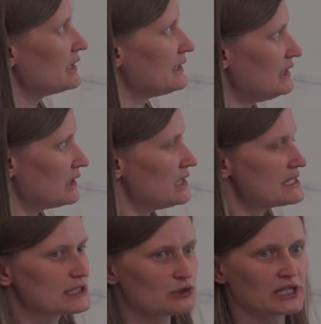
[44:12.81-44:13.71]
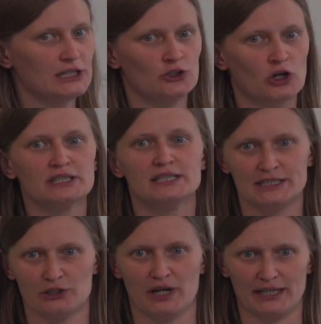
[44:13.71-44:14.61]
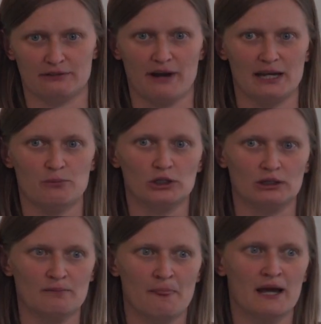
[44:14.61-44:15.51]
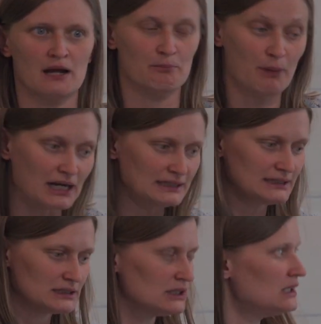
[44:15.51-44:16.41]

here is strictly not an integrated fire model, but